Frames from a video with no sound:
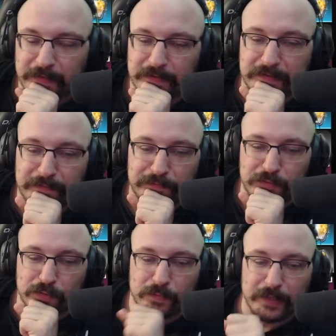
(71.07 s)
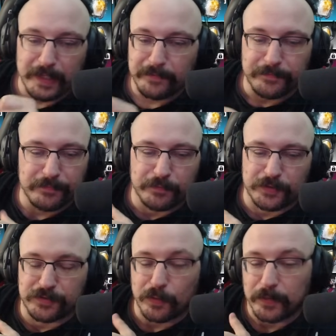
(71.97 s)
This gives you life,
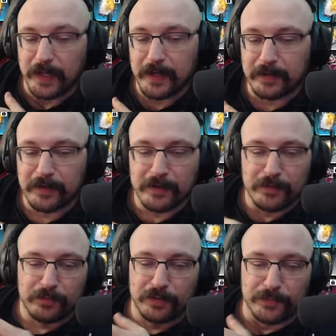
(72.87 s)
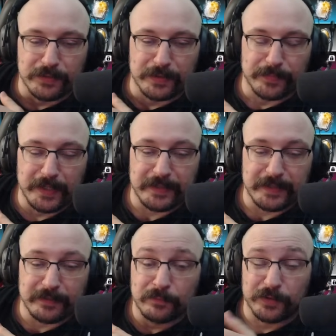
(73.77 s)
which is okay. We're immune to
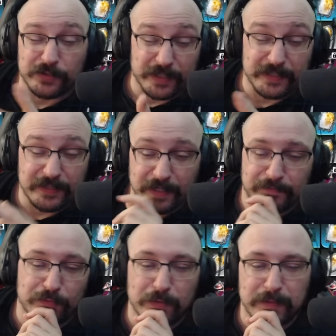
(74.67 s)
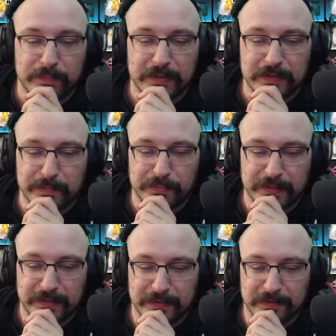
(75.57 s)
blinding, which is kind of annoying because
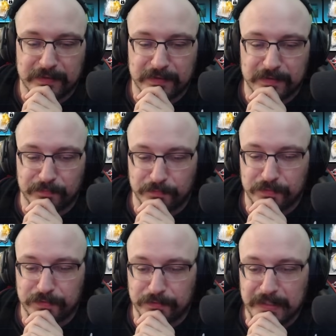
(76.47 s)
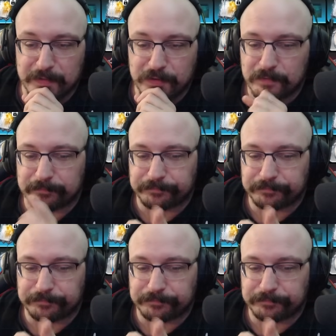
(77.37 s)
blinding does reduce your damage.